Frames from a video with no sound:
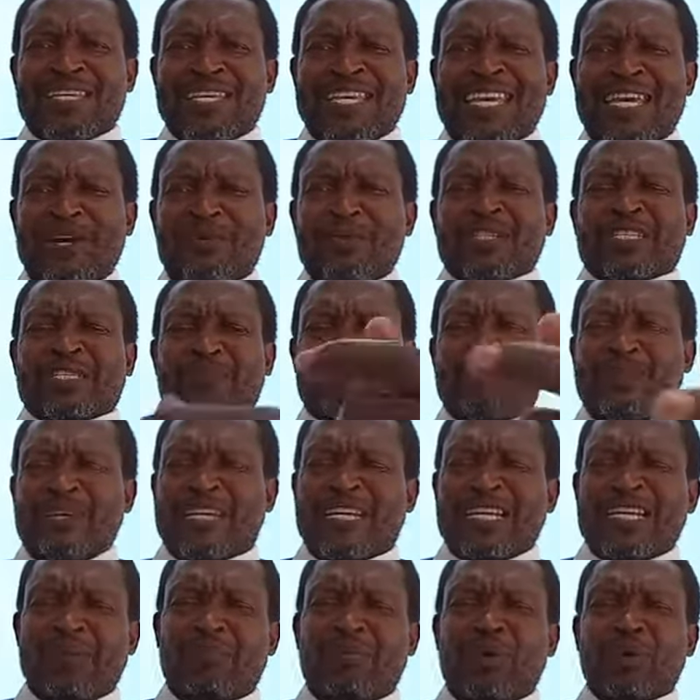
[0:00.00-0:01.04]
he was
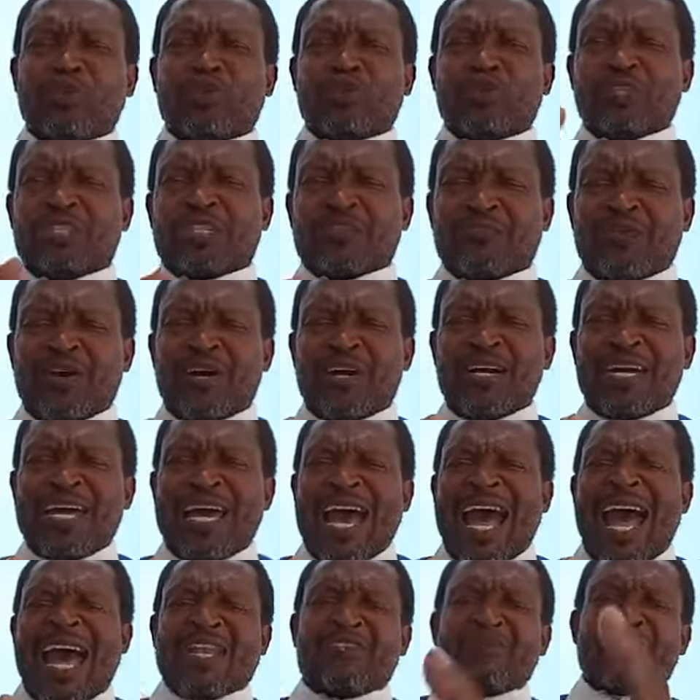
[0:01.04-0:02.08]
speaking about Lucifer
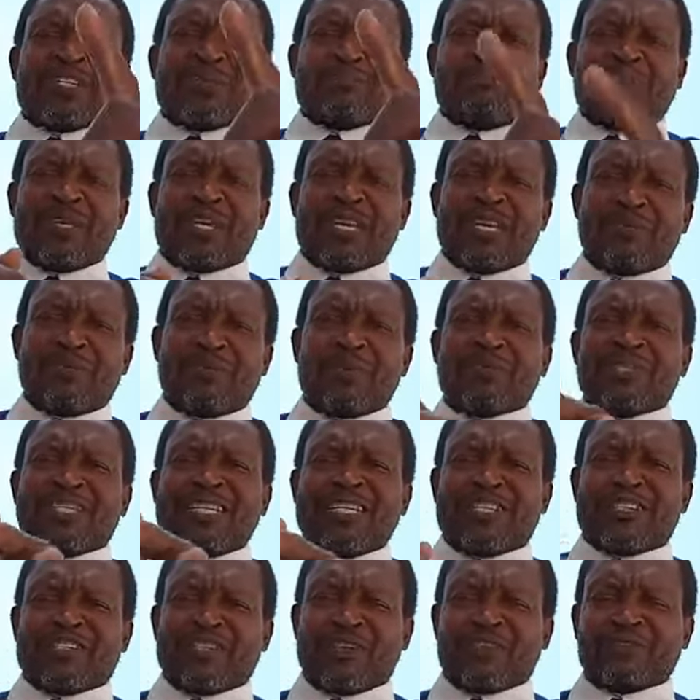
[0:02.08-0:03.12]
and he was speaking about
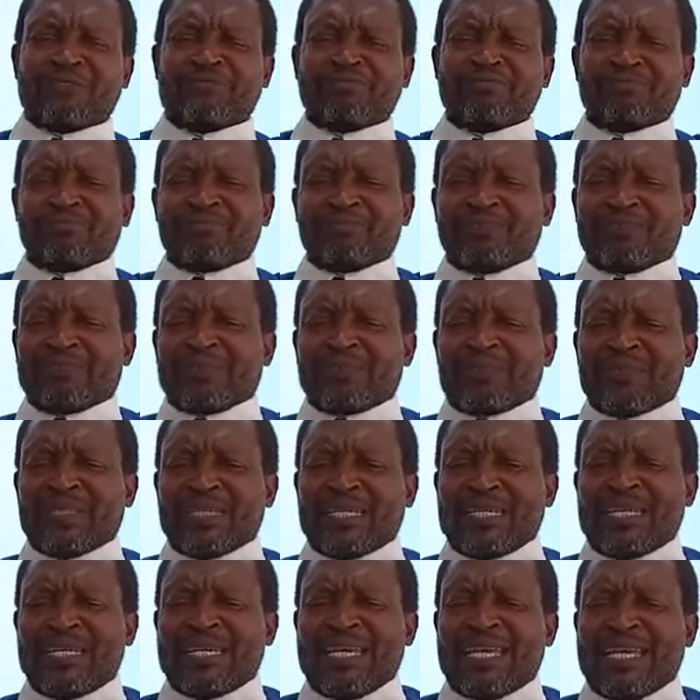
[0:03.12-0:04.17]
Esau.
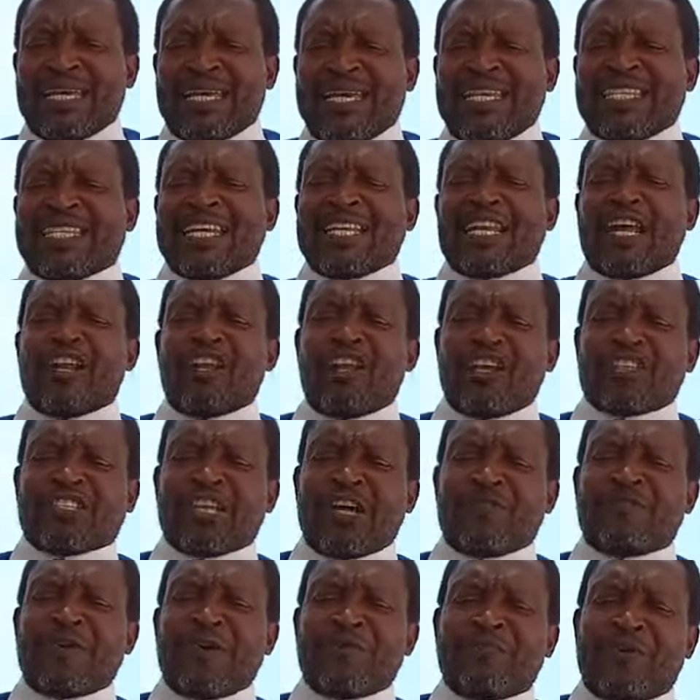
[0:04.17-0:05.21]
He said, the loss
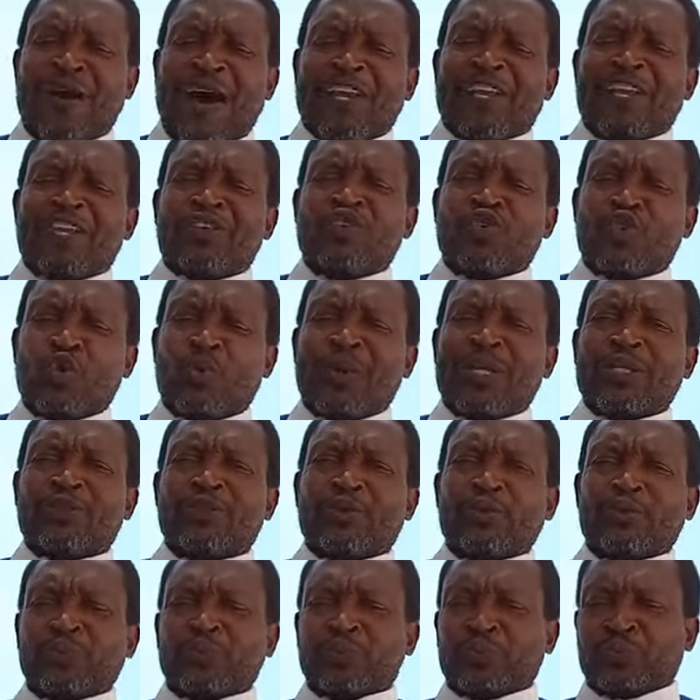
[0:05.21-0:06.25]
of your father you will
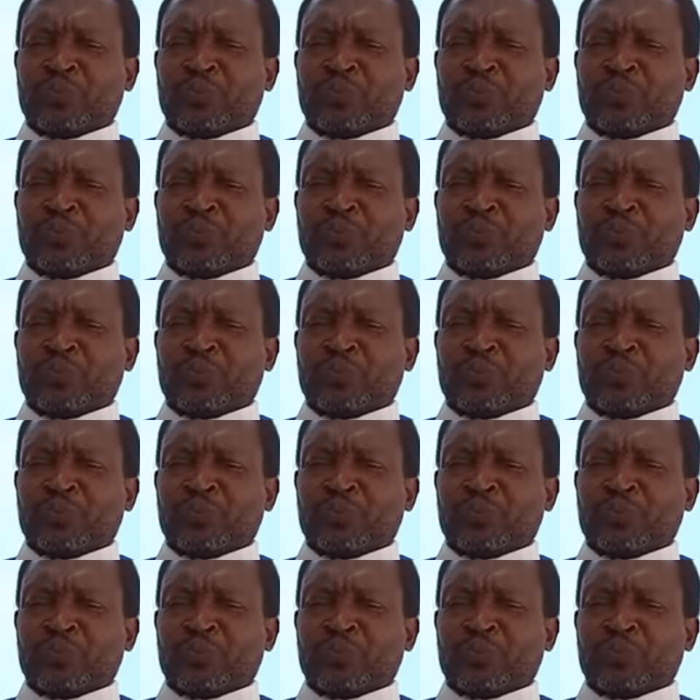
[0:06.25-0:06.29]
do.